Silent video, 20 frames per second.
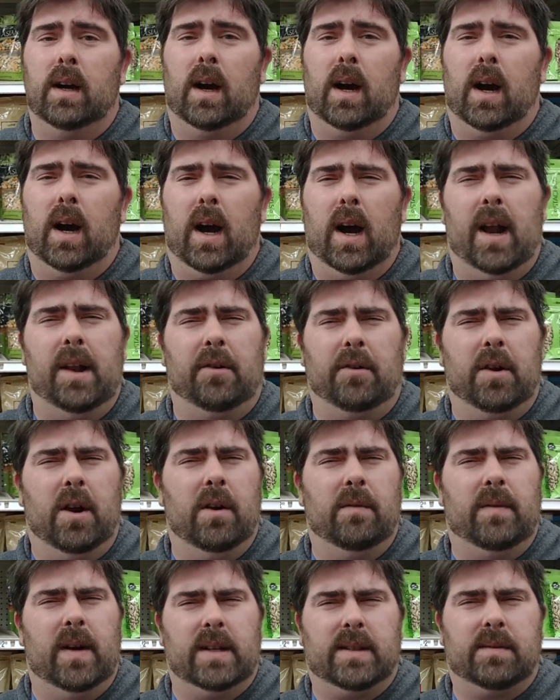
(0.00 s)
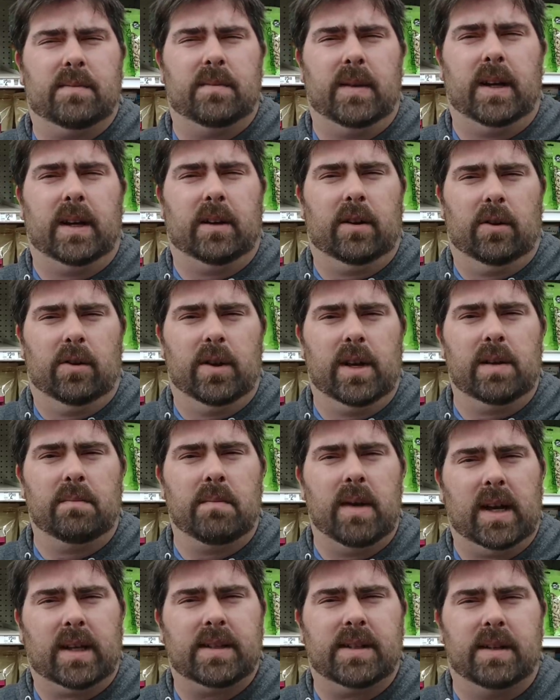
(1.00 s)
Uh, I don't know if that's
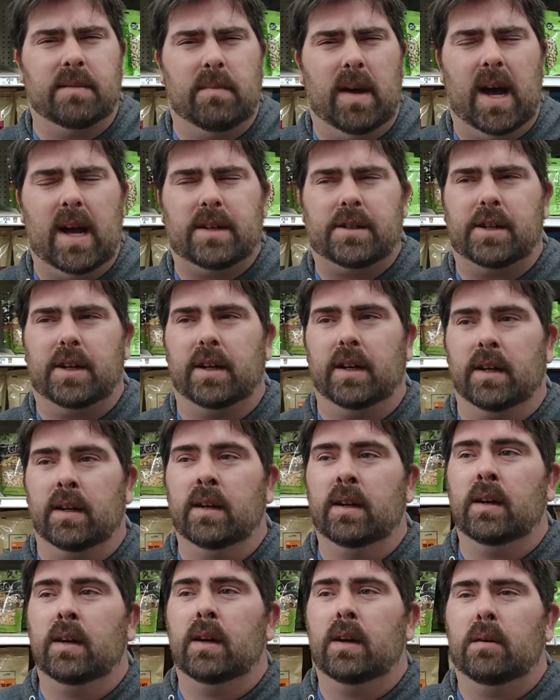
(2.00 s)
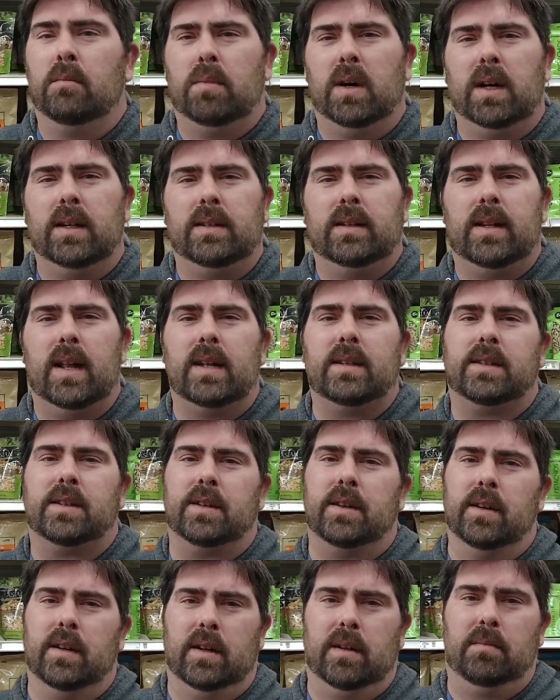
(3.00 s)
including mix and matching, but that's
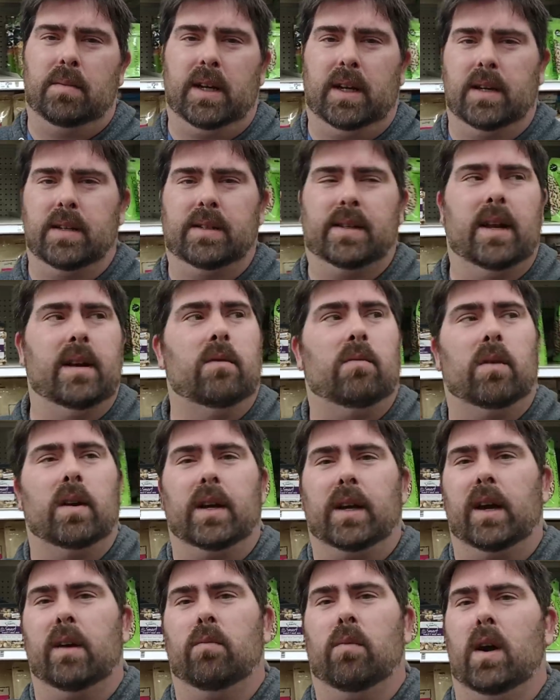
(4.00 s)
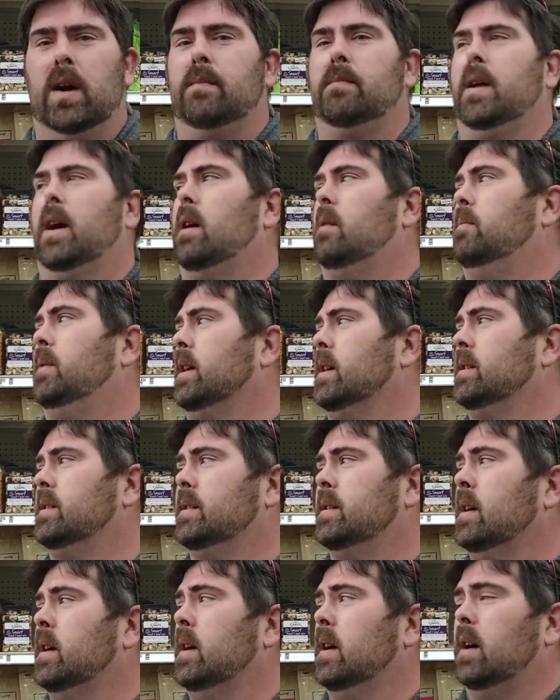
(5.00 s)
good because they don't want to get wiped out
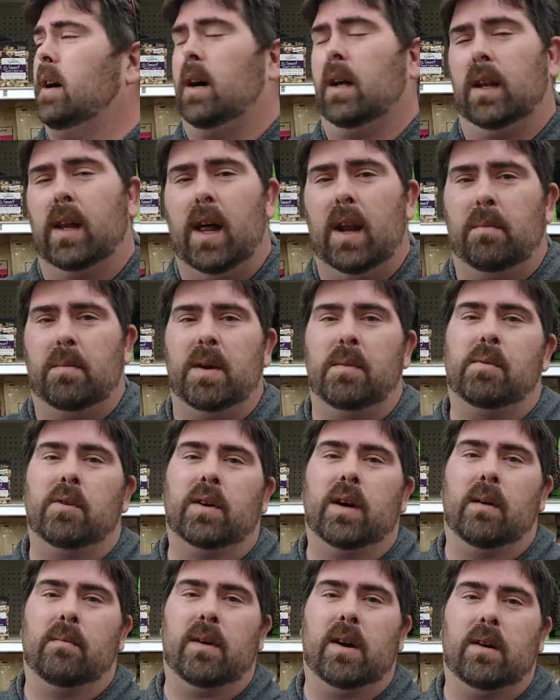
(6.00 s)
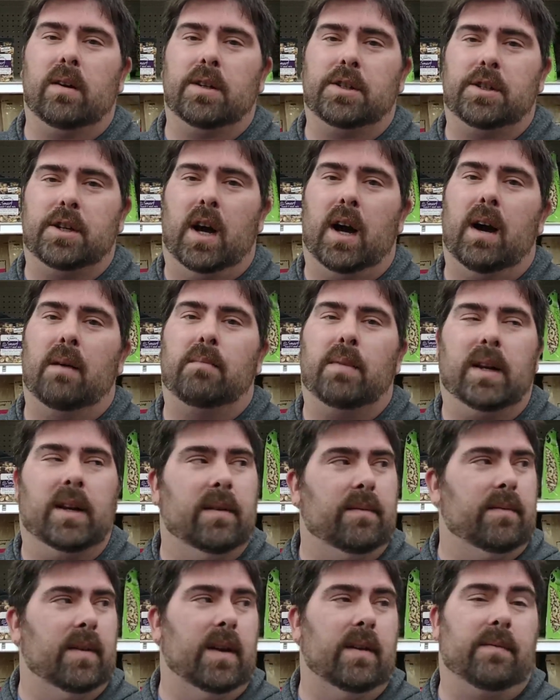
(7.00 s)
because a lot of people come here to shop and
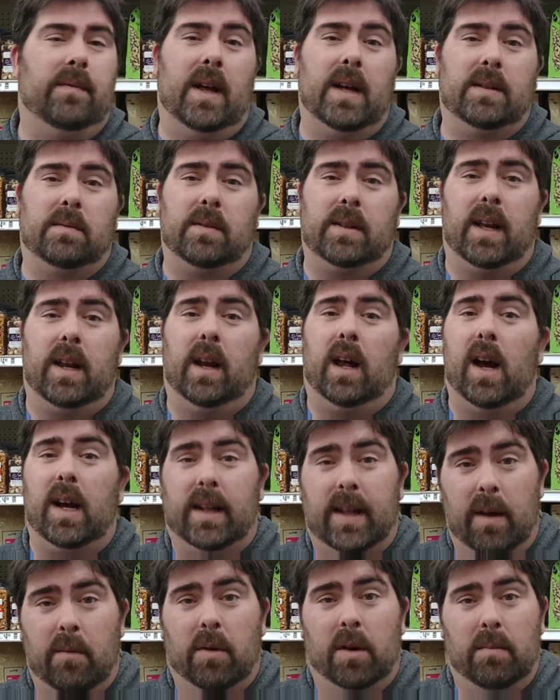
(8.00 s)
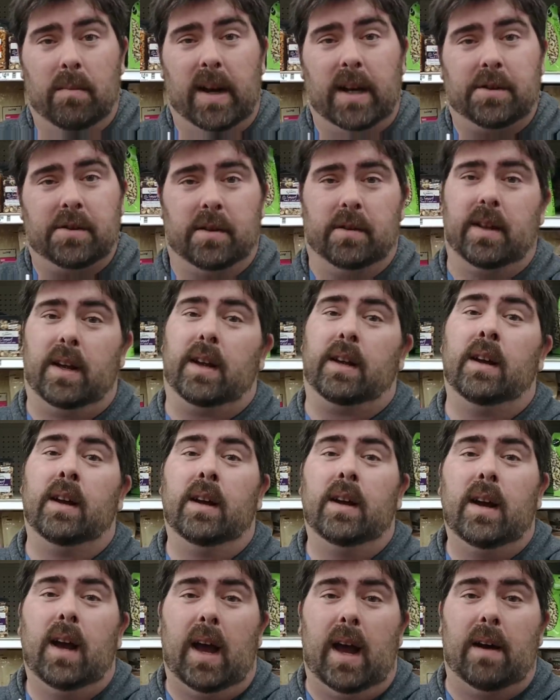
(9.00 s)
if, if that's what they like, they want to make sure they
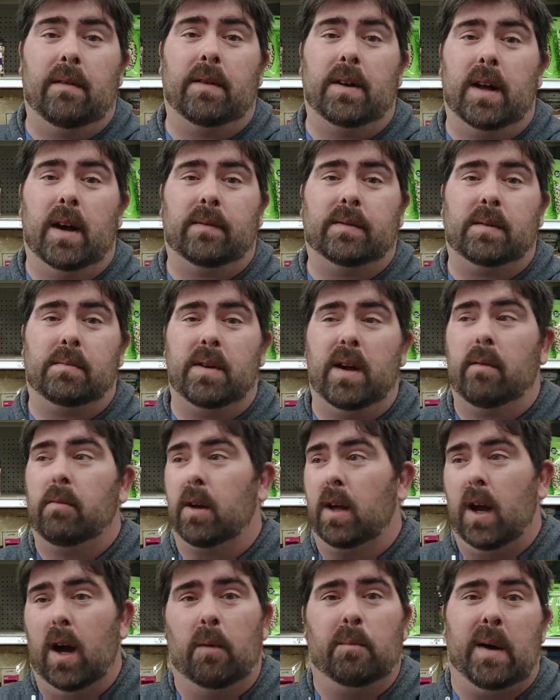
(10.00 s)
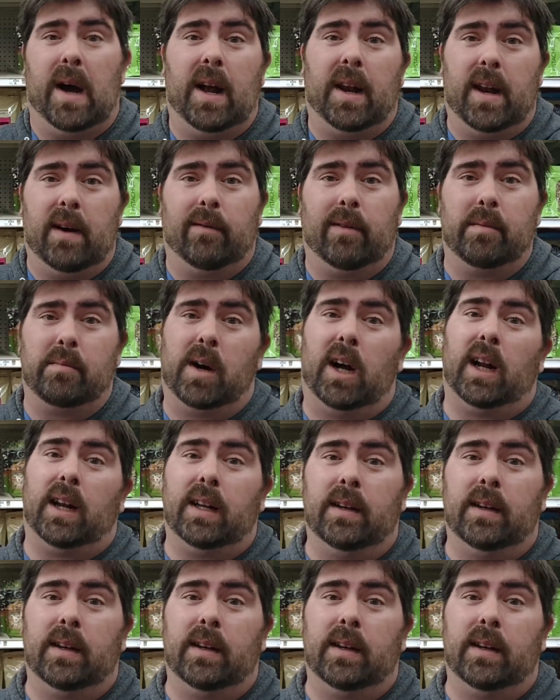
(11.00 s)
have enough to be able to help out everybody.